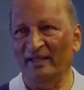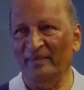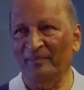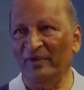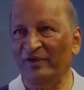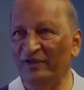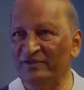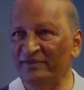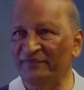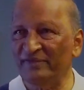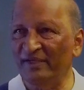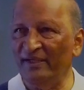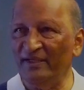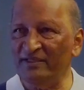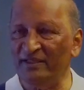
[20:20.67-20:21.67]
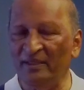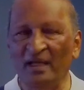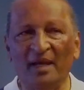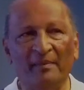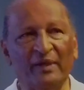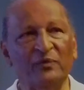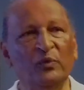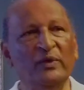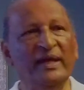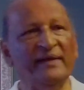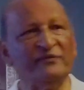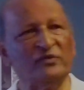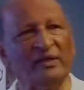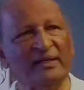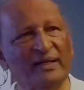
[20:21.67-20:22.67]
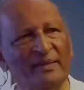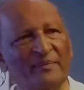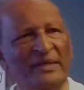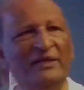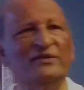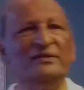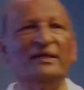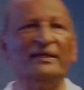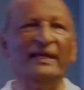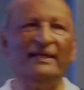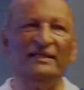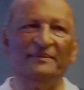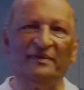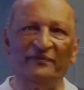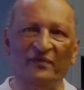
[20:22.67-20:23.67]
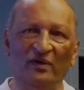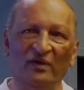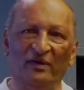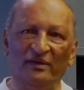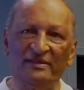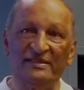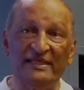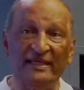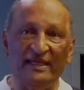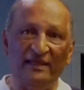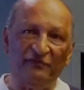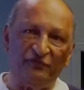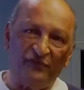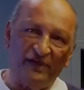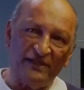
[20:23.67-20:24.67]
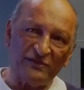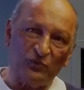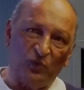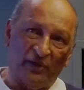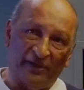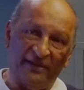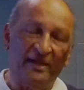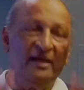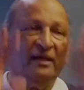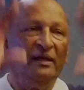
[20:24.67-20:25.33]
because of tradition. But we have to come into the kingdom of God. Seek ye first what?